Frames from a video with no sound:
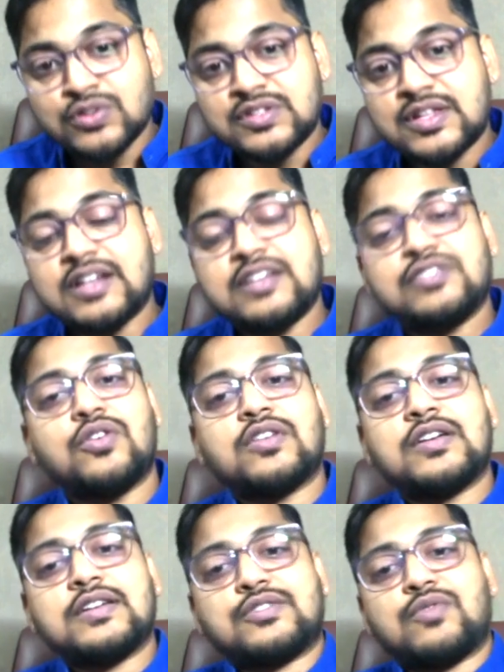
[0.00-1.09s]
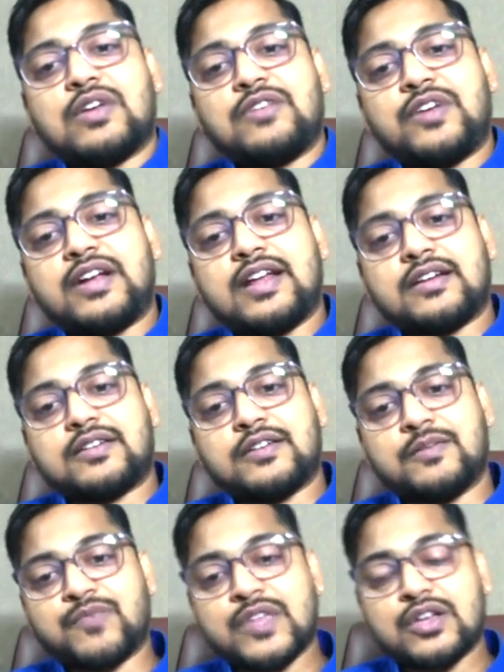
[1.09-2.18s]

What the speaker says: that he is not a disqualified director.